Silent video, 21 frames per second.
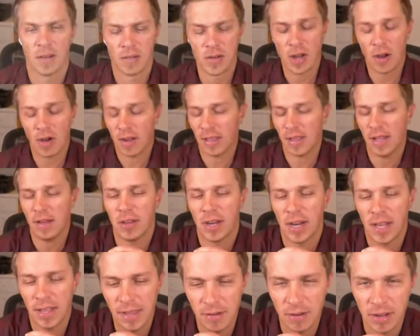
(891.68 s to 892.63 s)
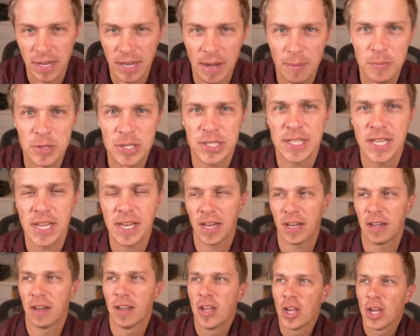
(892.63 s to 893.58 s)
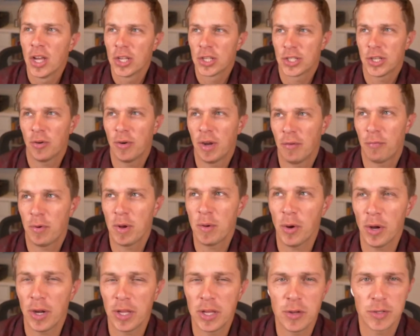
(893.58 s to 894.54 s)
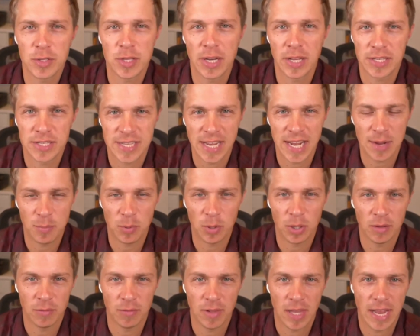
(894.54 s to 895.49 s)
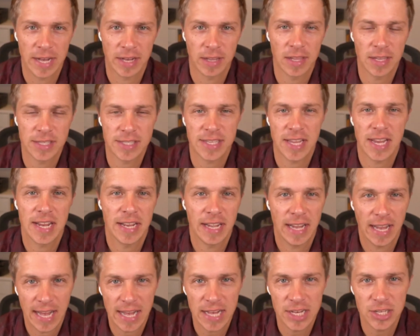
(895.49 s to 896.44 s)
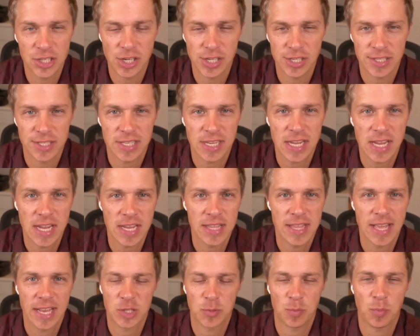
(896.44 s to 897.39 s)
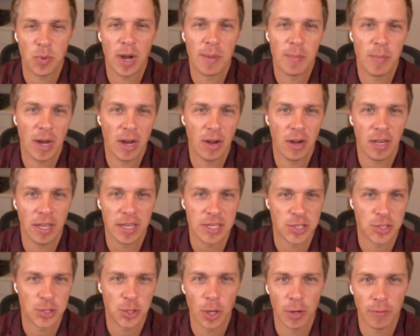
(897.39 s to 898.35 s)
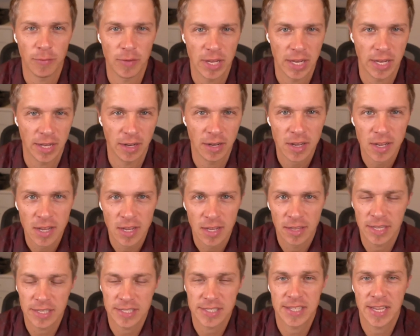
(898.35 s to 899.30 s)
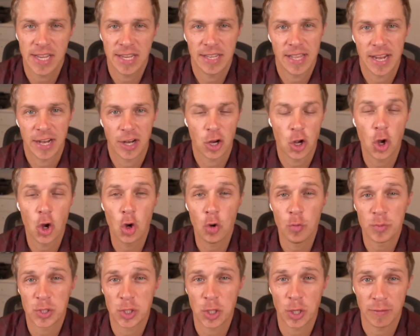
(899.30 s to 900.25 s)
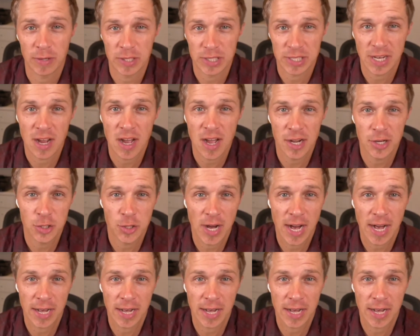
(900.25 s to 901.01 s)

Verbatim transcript: Yeah, no, I love it. I love it. And I'm just thinking, so if we were to use an example of like, let's say an agency that's primarily serving, let's say like home service